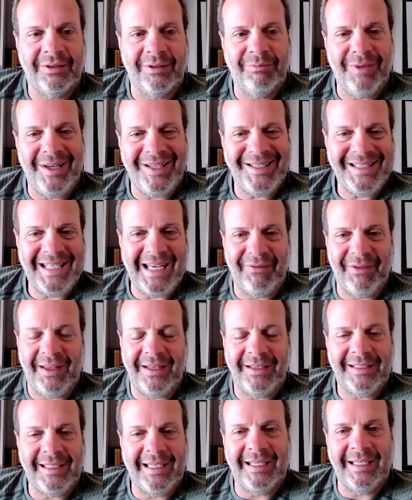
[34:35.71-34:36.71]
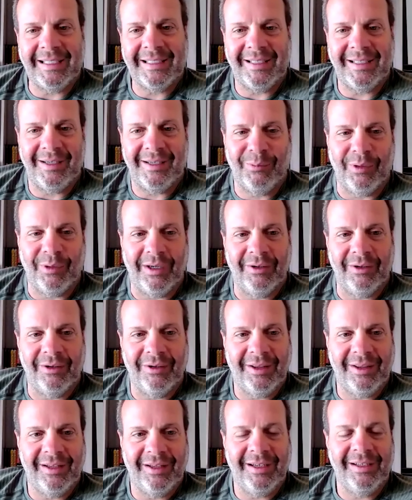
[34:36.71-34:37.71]
You must have that data somewhere, don't
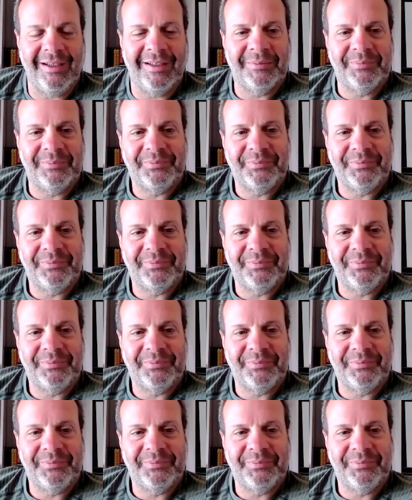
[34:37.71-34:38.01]
you think?